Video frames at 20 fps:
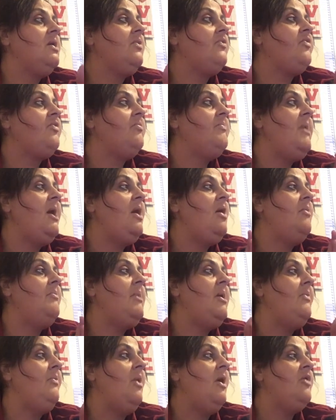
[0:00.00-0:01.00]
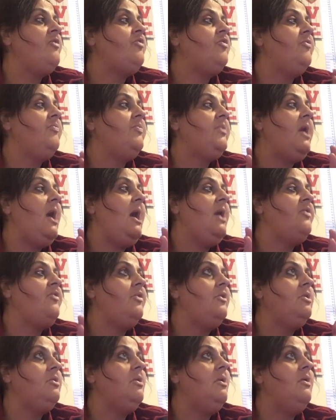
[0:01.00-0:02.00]
Tomorrow my washing guys
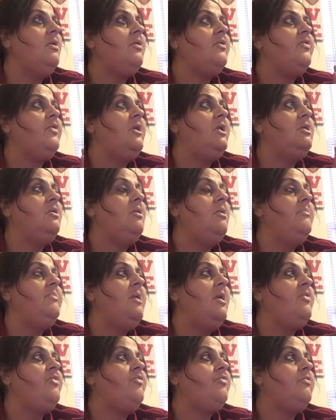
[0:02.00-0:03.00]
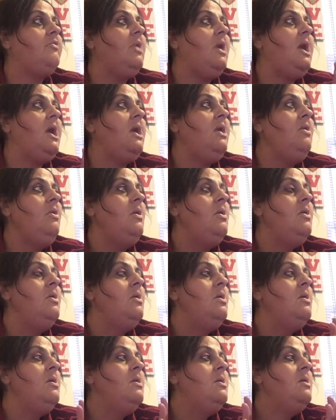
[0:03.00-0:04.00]
gonna come because they didn't come yesterday.
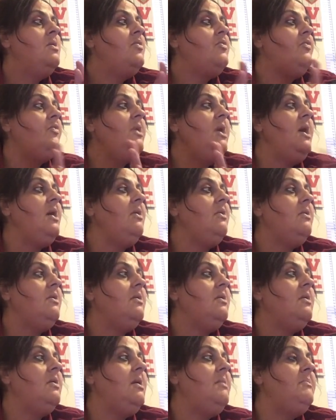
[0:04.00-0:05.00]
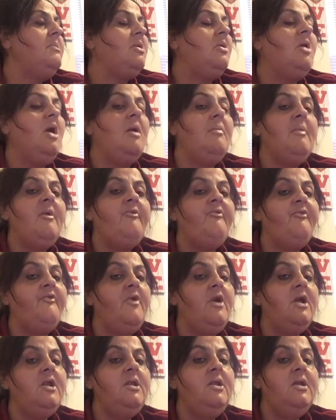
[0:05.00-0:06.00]
So yeah, I'm going to call my
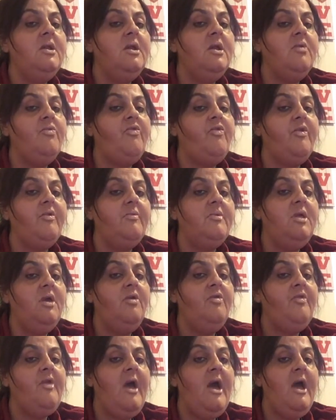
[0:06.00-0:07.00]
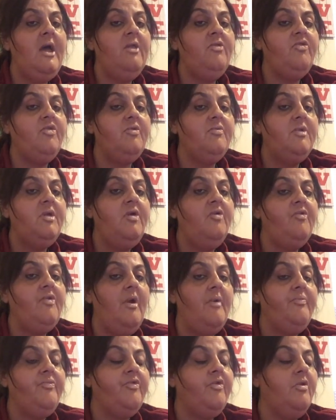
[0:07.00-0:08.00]
friend and see what he's on, see what he's
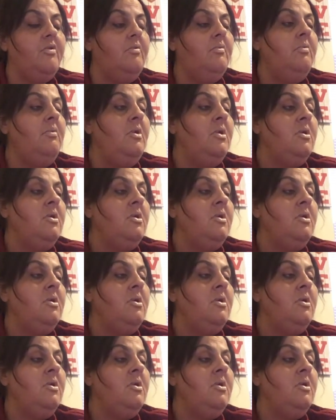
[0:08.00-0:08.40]
up to.